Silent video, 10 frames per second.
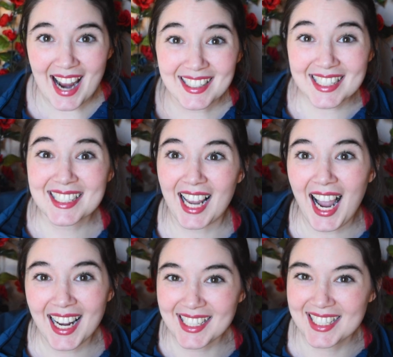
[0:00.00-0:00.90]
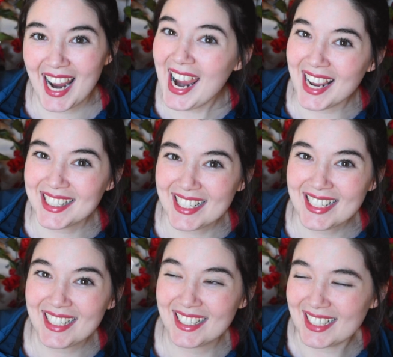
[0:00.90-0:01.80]
And it's cotton
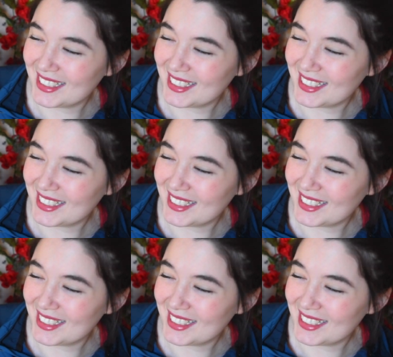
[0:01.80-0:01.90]
candy!